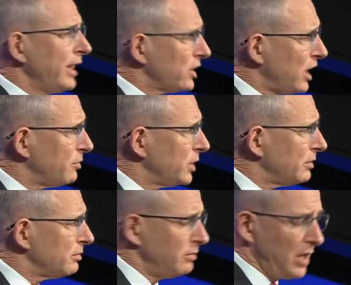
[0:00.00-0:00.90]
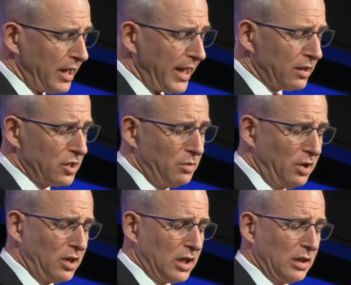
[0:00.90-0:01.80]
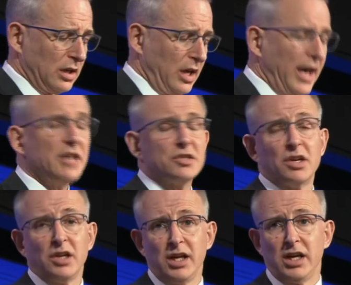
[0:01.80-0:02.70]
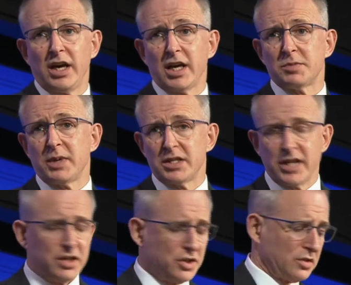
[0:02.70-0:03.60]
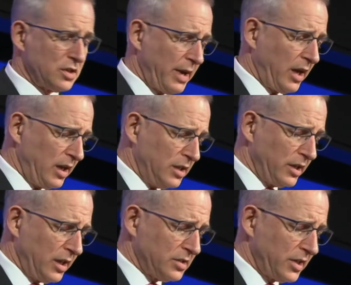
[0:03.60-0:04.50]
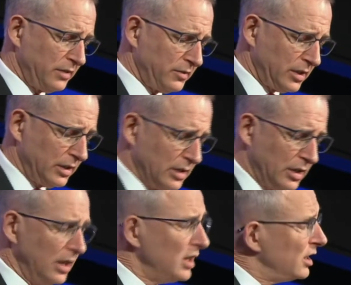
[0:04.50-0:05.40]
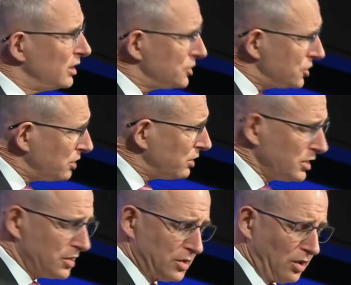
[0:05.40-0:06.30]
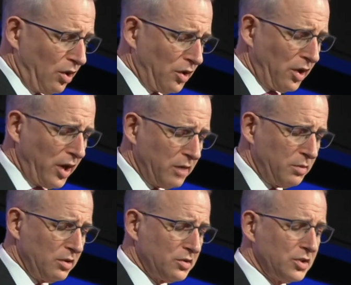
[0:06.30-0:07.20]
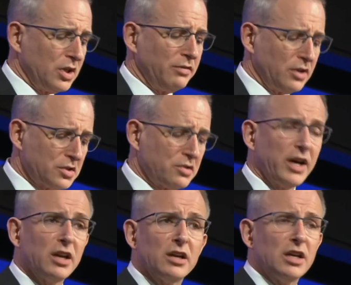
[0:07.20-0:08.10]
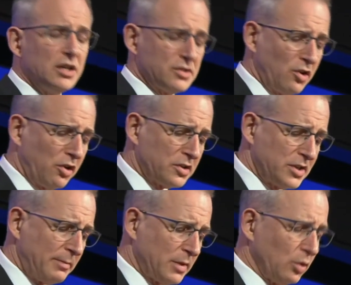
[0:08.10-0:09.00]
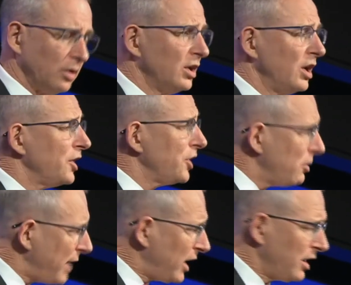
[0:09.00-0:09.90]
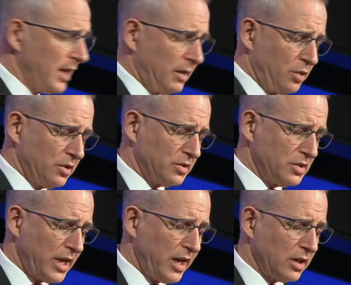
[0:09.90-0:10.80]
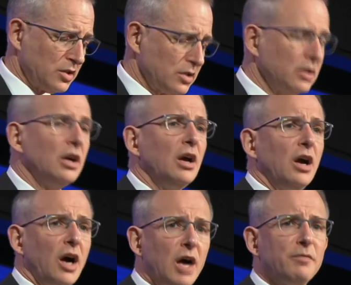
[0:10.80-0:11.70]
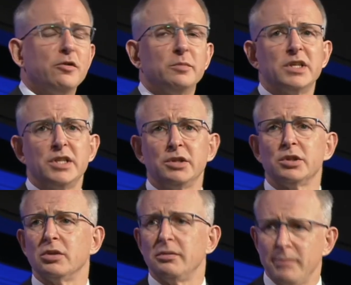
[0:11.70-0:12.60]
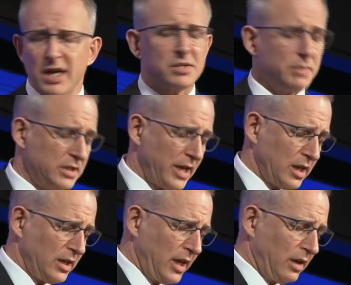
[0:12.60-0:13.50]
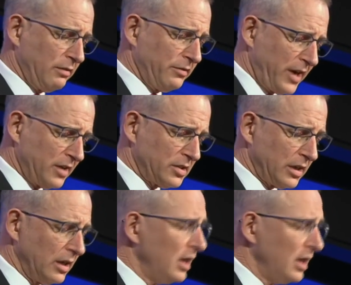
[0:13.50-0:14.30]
government and our community has clear expectations about internet safety. Serious online abuse of an Australian is not acceptable, no matter that person's age. Harmful material must be taken down faster.